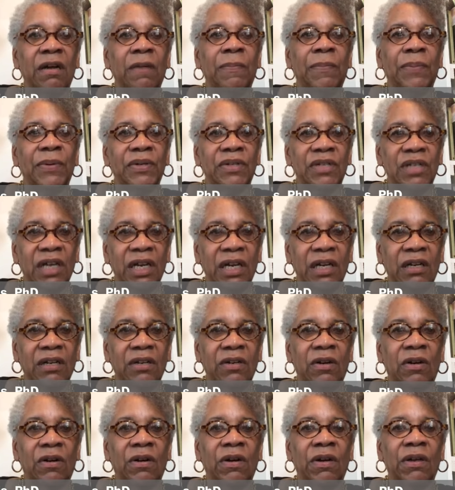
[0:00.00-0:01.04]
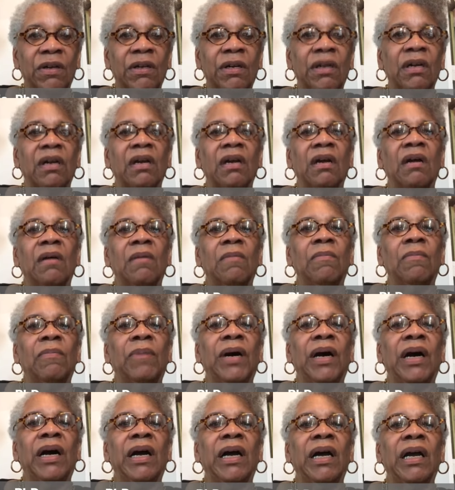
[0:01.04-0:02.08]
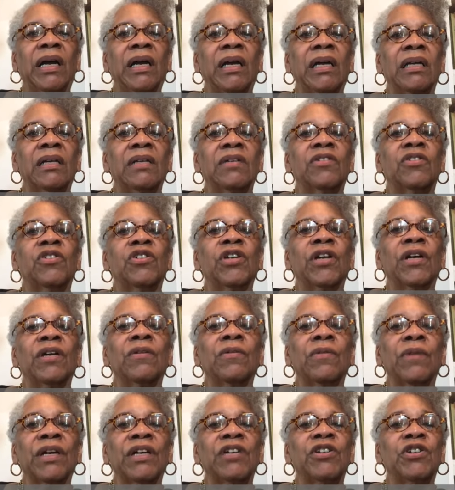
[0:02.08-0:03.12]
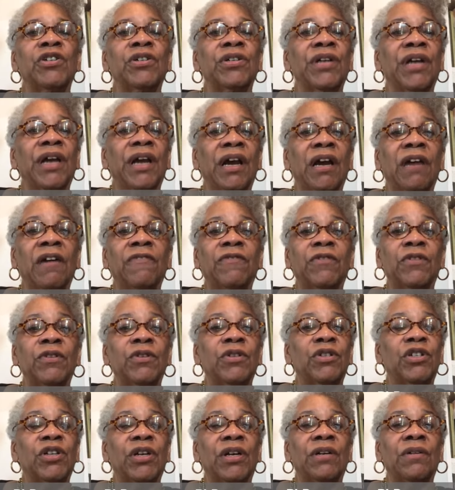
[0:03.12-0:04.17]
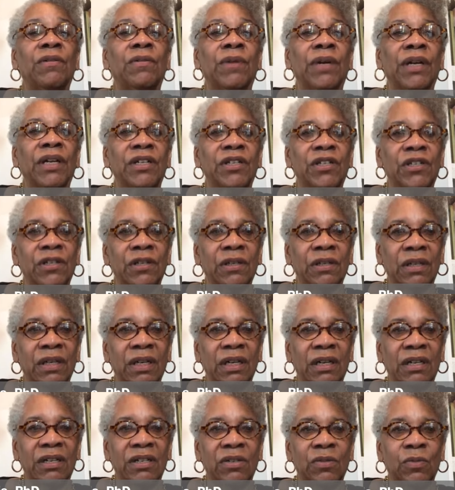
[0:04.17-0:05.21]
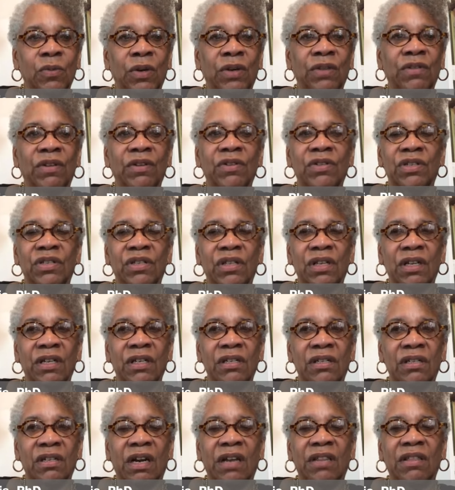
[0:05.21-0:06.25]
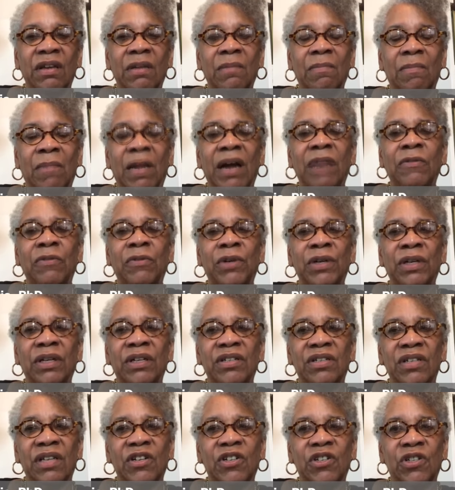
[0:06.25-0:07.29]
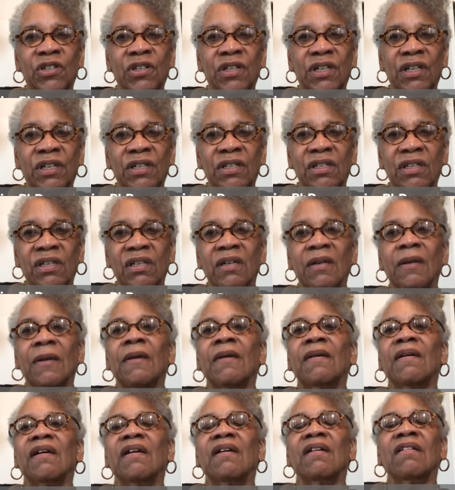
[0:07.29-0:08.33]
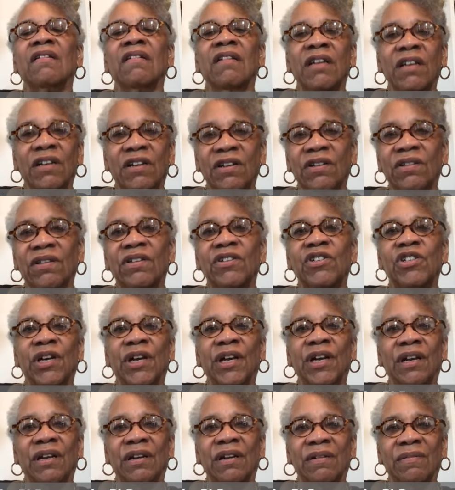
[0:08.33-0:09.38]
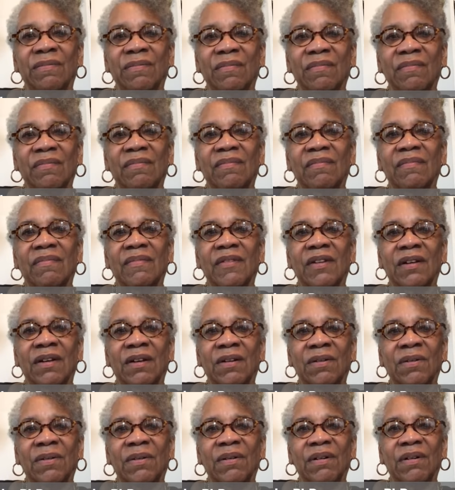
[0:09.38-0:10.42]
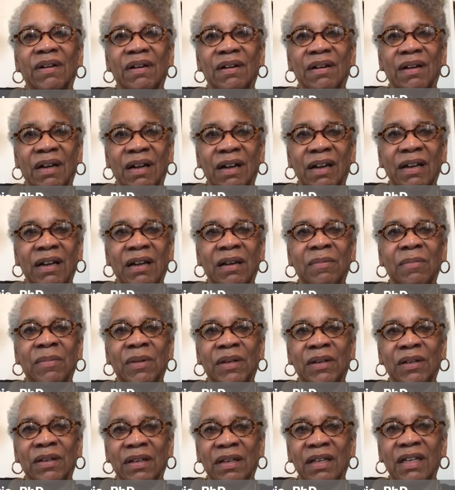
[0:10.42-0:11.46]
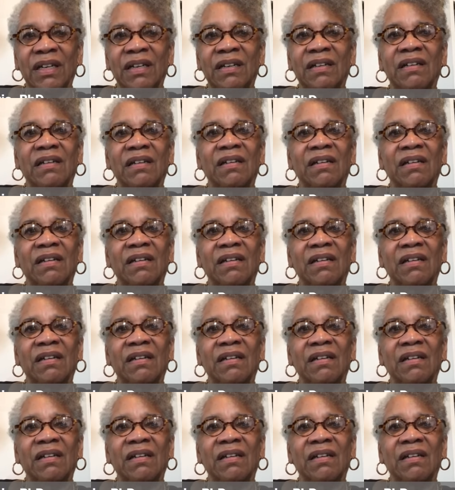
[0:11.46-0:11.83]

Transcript: up and taken on by generation after generation, is one of those things that I think my realization is link in the chain. You know, I am a link